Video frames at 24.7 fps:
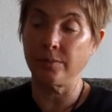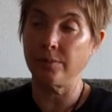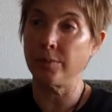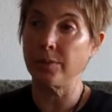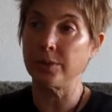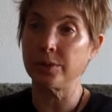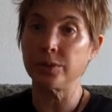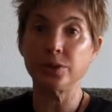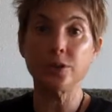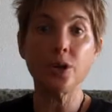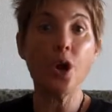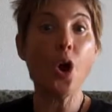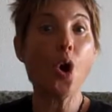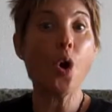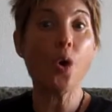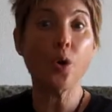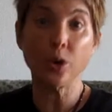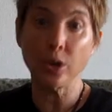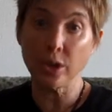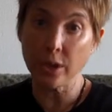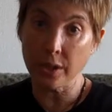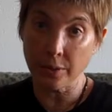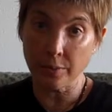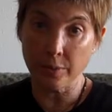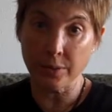was
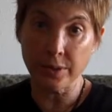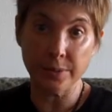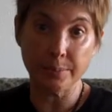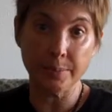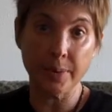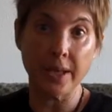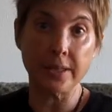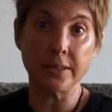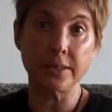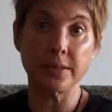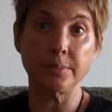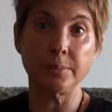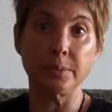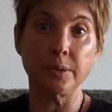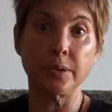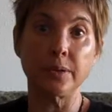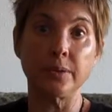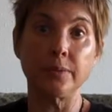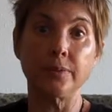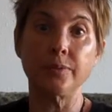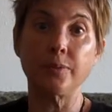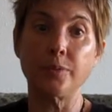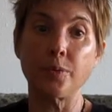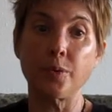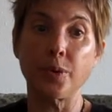totally responsible
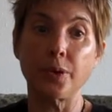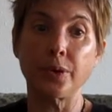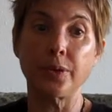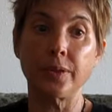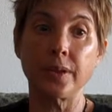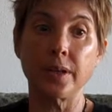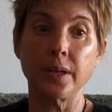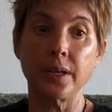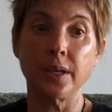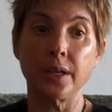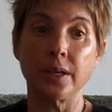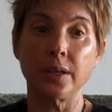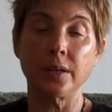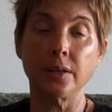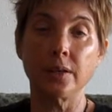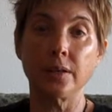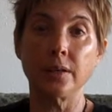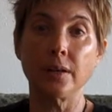for the